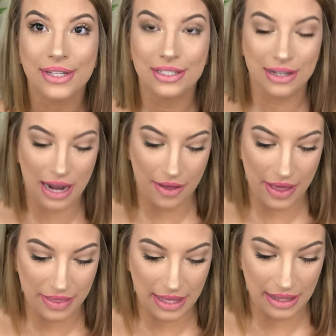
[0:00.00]
So now
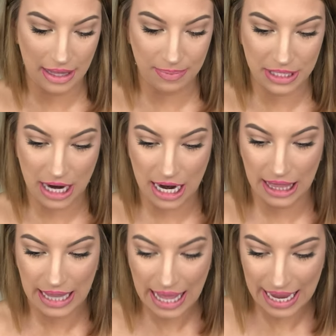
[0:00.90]
that the lips are
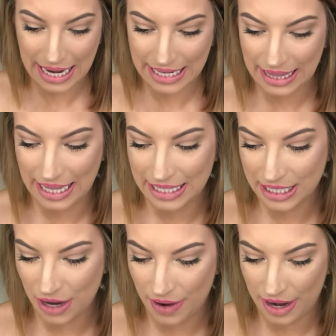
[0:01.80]
aligned,
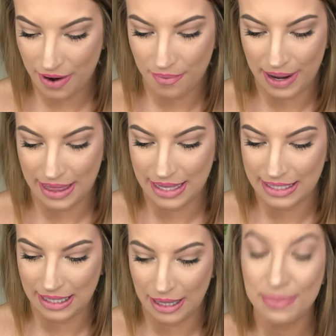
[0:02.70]
let's go in with
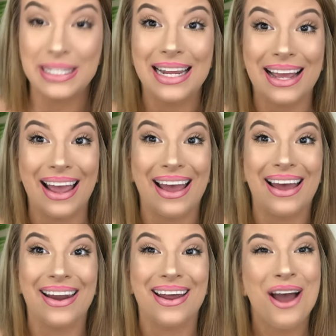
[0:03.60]
this lipstick
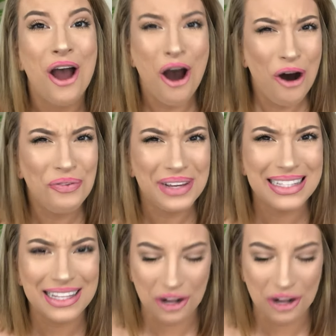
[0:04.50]
and hopefully it's